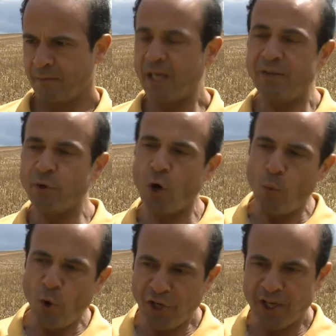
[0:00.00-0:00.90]
And if you're not
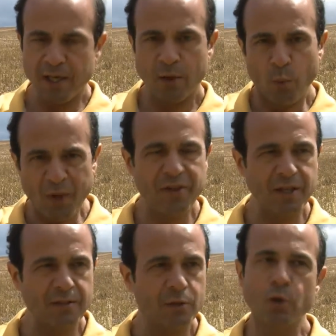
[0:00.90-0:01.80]
working with
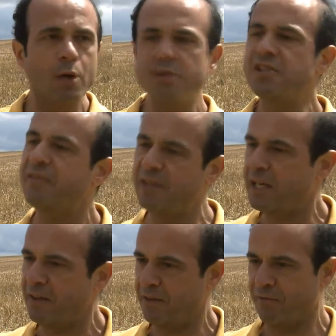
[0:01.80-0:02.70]
it, you're not receiving
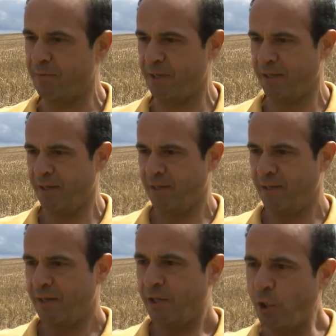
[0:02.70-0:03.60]
anything from it.
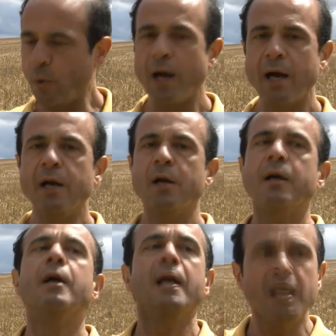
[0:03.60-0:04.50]
You are
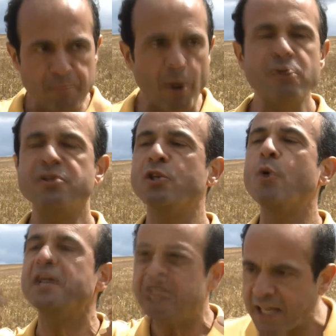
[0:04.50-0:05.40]
imposing
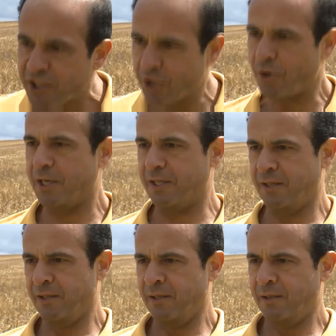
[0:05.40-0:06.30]
your intention on it.
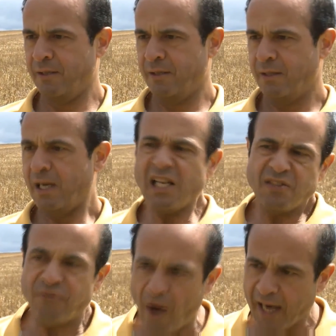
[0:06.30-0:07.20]
And
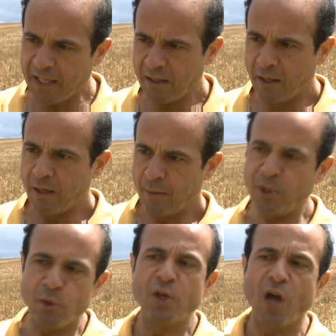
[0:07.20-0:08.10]
that's fine,
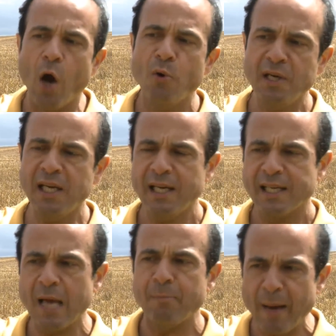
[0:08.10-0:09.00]
but you can only
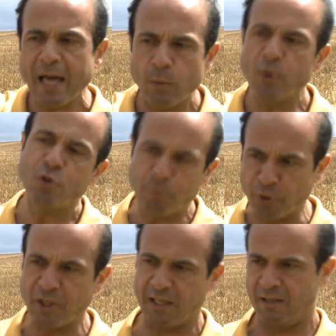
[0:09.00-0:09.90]
get back what you
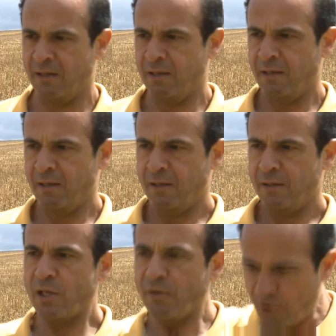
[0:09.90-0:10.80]
put in.
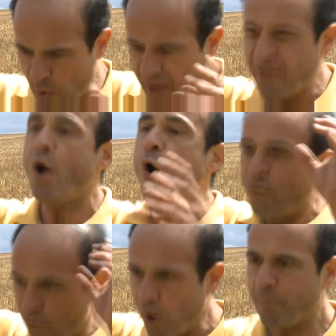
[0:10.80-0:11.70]
So if you are there
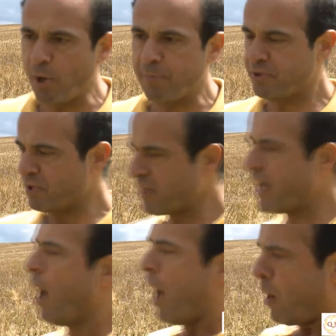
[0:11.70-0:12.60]
for a purpose to
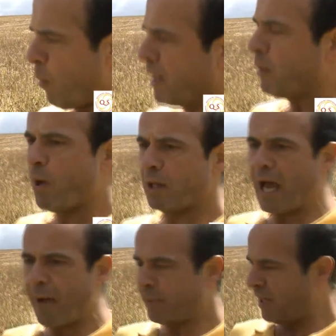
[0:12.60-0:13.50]
say, I wonder what will
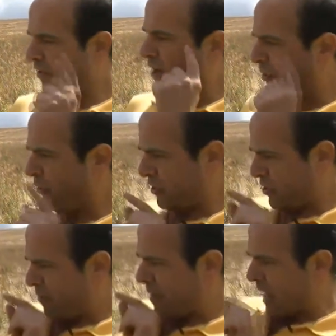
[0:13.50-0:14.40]
happen if I focus
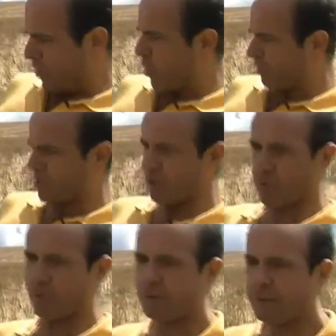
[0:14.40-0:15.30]
on that crop
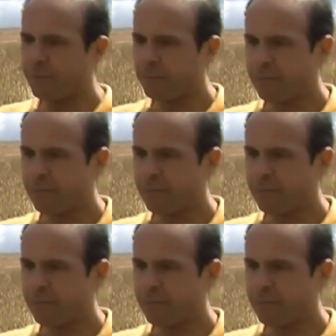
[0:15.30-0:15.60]
circle,